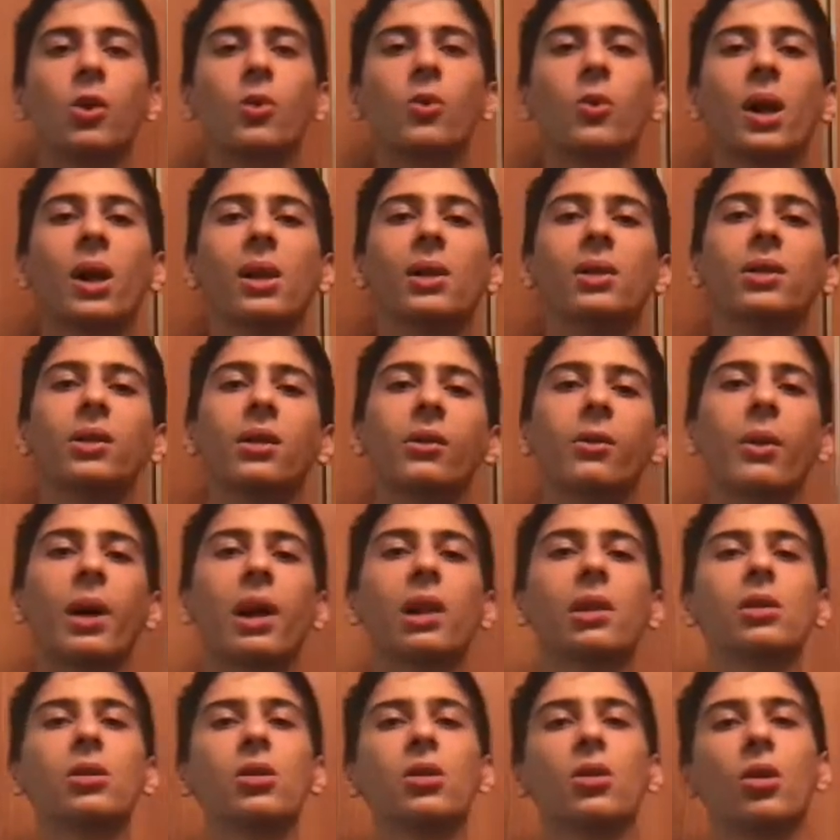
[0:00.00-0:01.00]
while the
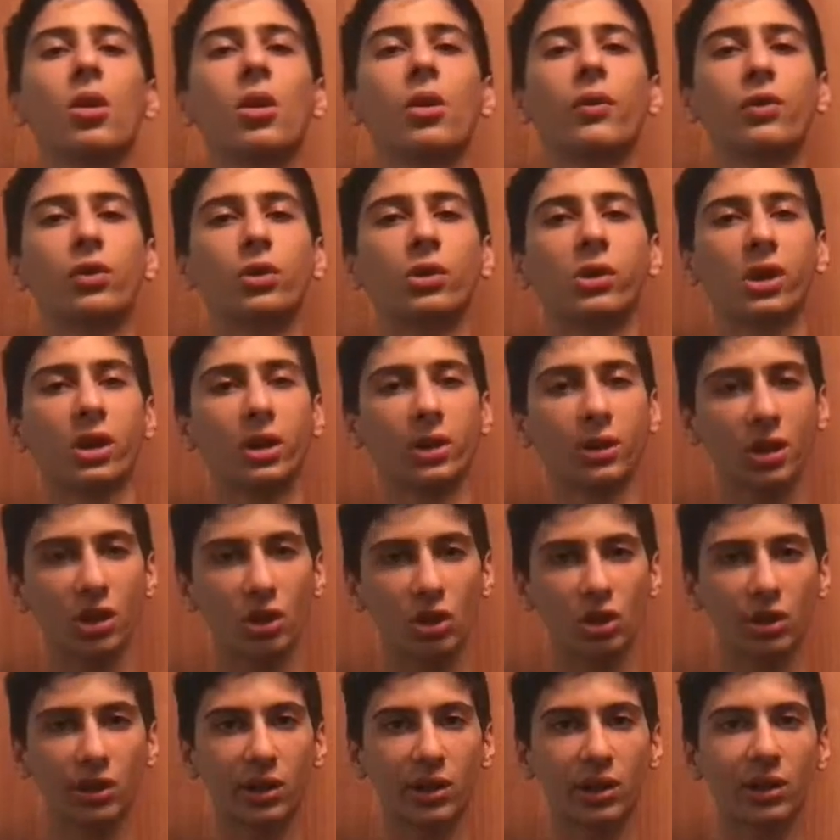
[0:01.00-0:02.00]
value of your
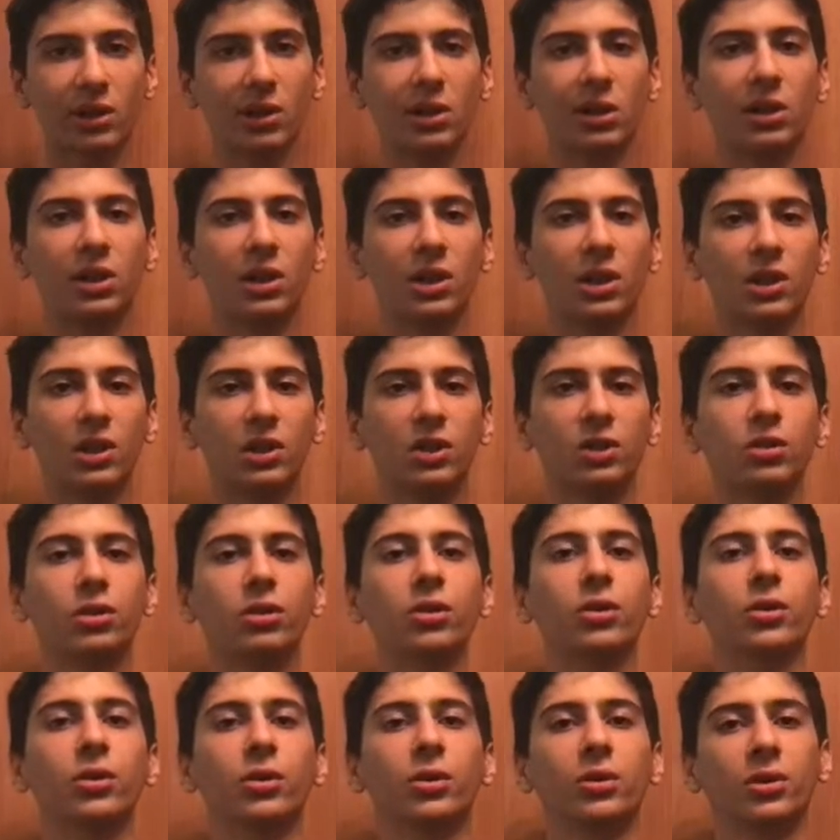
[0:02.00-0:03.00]
conditional is
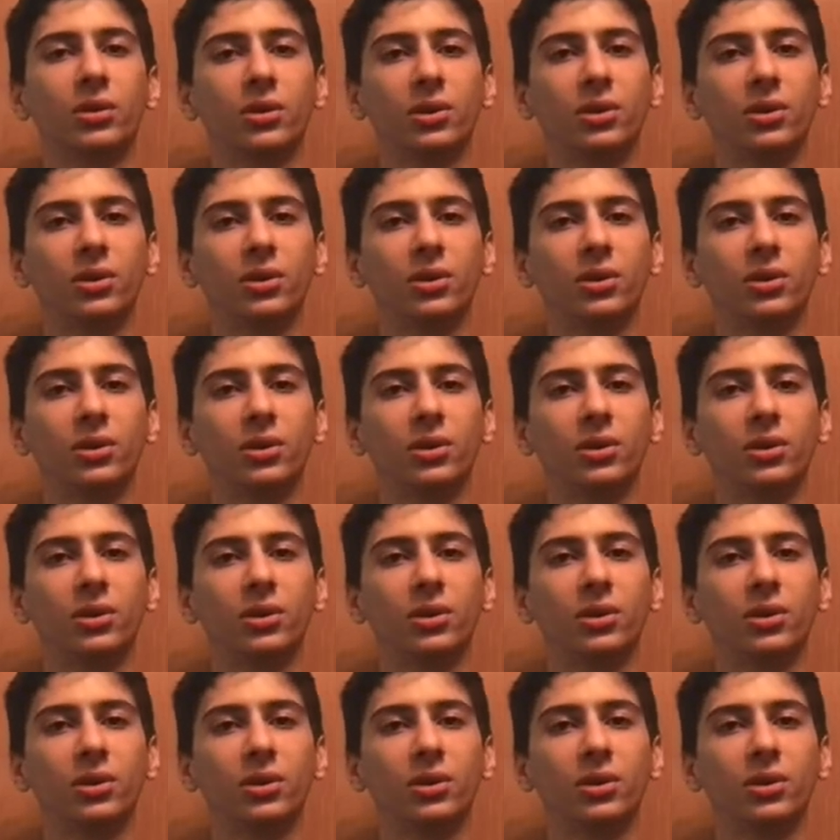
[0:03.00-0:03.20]
true.